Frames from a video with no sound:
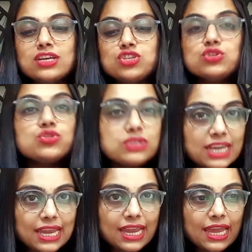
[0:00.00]
So
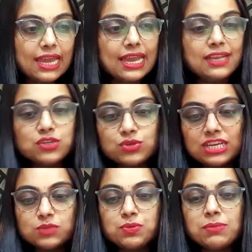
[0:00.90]
today, in
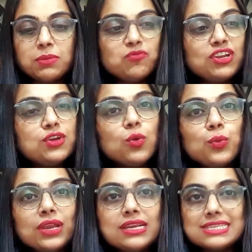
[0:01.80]
today's premium video,
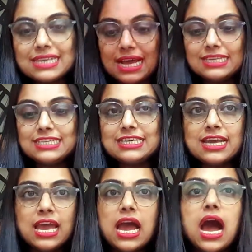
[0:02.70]
we discussed
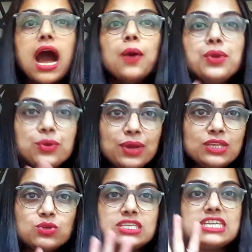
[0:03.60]
how you're going
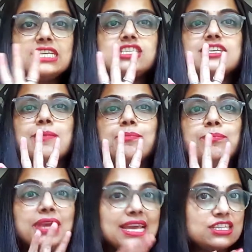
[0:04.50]
to teach
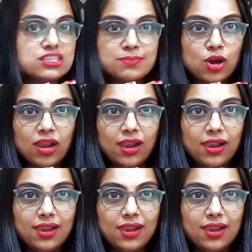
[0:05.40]
big and small,